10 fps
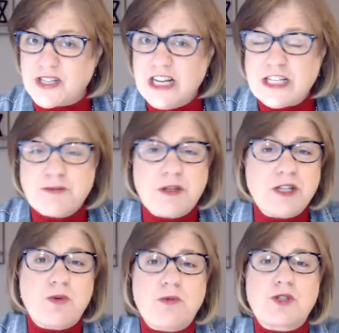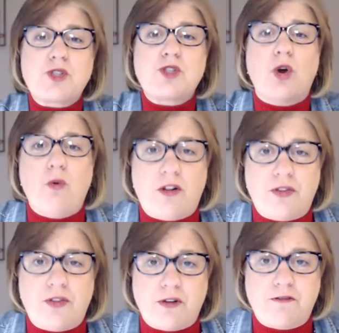is because we were so well
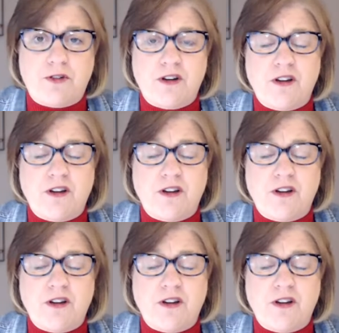known for it.